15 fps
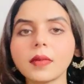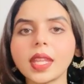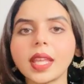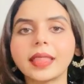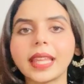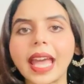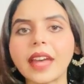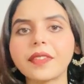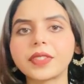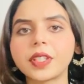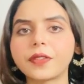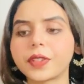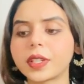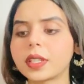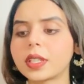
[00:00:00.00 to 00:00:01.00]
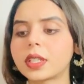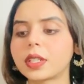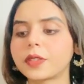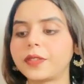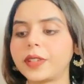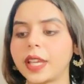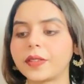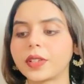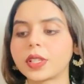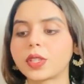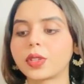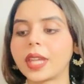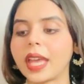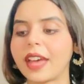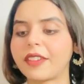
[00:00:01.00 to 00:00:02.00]
They have different flavors, so
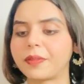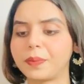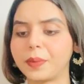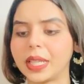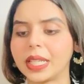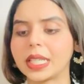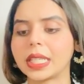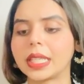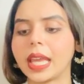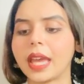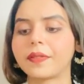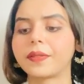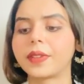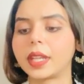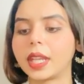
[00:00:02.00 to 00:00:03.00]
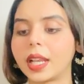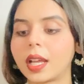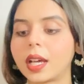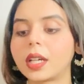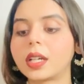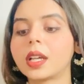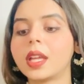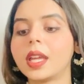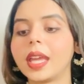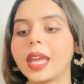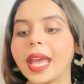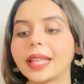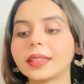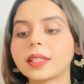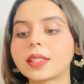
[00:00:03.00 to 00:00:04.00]
they have mint, they have vanilla,
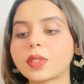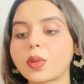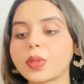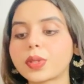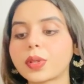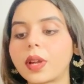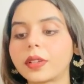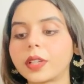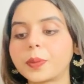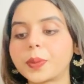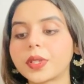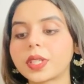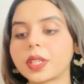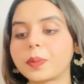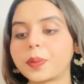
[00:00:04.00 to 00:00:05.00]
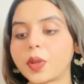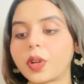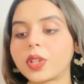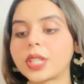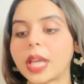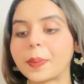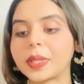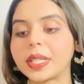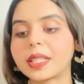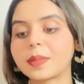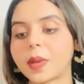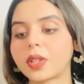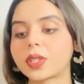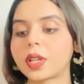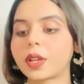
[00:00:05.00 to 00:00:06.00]
and this is also 100% pure Japanese
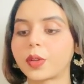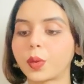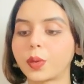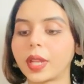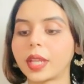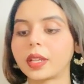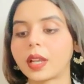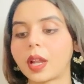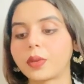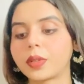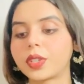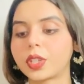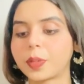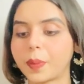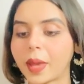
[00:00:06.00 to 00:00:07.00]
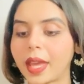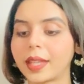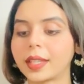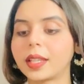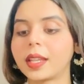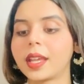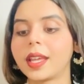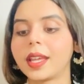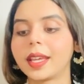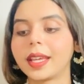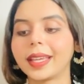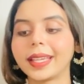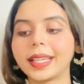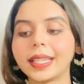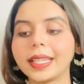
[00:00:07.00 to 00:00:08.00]
matcha, grown and ground in Japan.
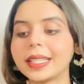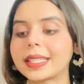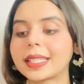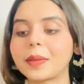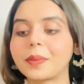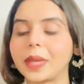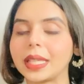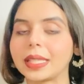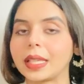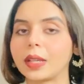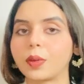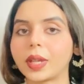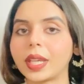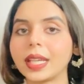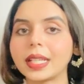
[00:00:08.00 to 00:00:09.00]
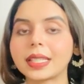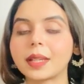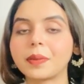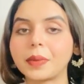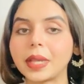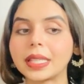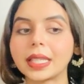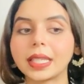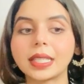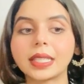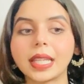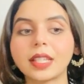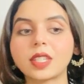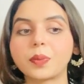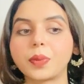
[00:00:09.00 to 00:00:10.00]
It's amazing, okay? It's amazing. It
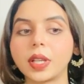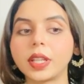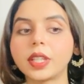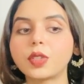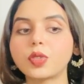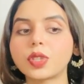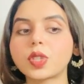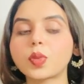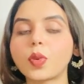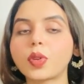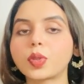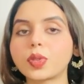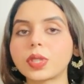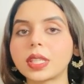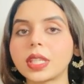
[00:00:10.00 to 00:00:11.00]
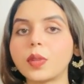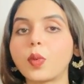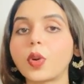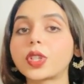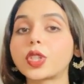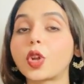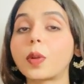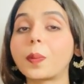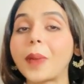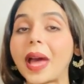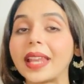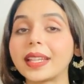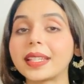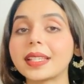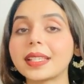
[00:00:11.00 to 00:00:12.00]
tastes brilliant. You just want to see what your
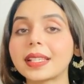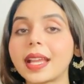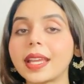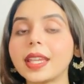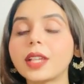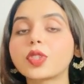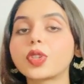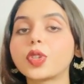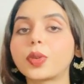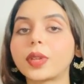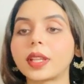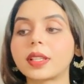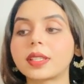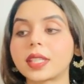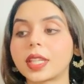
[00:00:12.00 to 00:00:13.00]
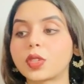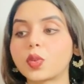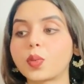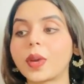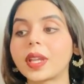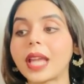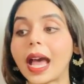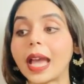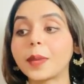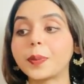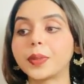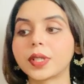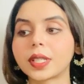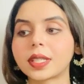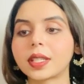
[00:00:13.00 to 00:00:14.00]
palate is like, so you can stick to one. I
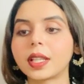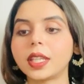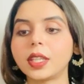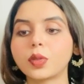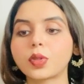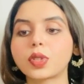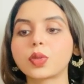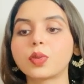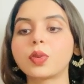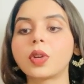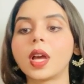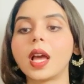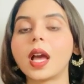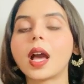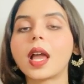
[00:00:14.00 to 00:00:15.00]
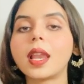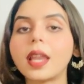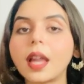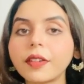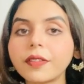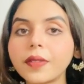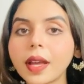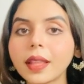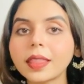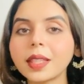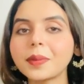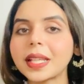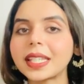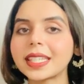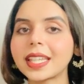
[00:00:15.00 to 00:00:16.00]
personally used to love
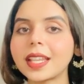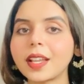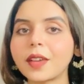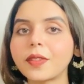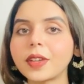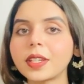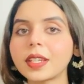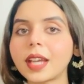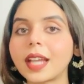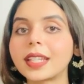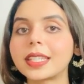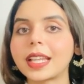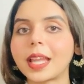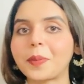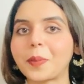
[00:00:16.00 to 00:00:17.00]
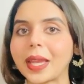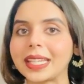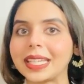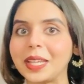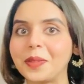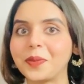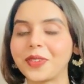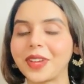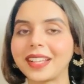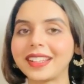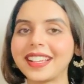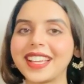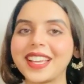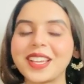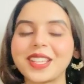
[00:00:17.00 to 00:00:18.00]
Vahdam. I still love it until I met Heap,
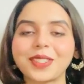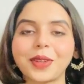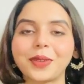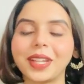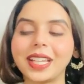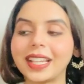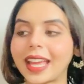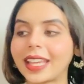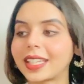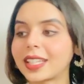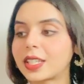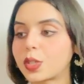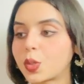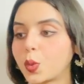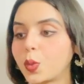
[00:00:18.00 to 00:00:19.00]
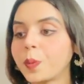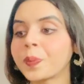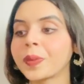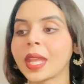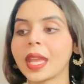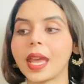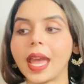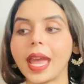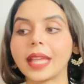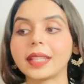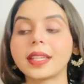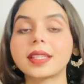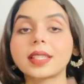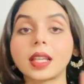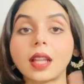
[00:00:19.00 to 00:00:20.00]
so I really like it too. And
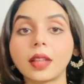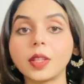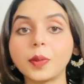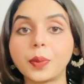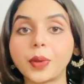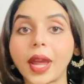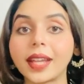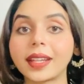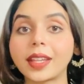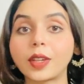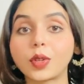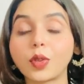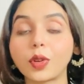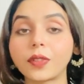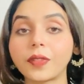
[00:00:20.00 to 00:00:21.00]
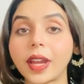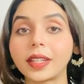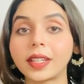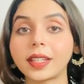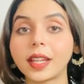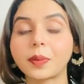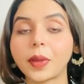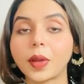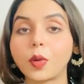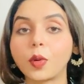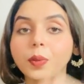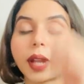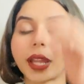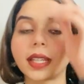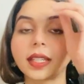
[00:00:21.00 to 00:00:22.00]
there's another brand, I could not find it at my
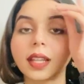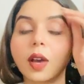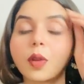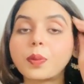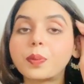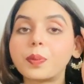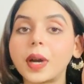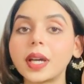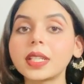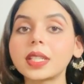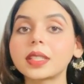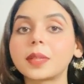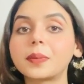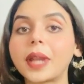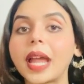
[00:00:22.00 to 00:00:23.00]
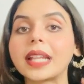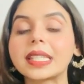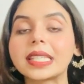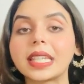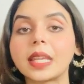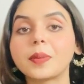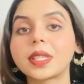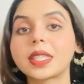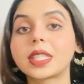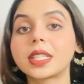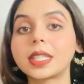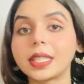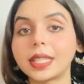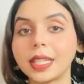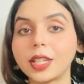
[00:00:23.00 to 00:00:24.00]
home right now, but the brand's name is the
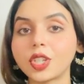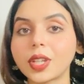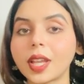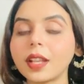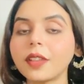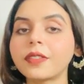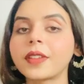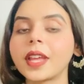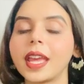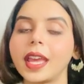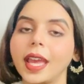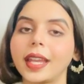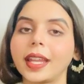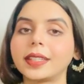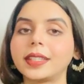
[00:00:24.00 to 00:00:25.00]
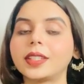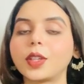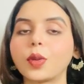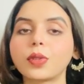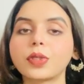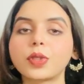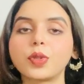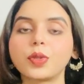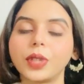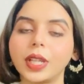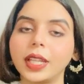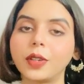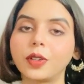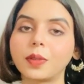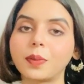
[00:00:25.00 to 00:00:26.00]
Tea Shelf, and I think they also do
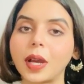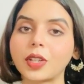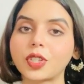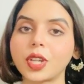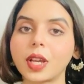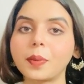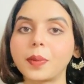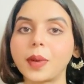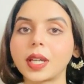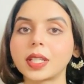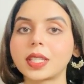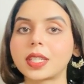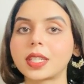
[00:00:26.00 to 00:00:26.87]
really good matcha, but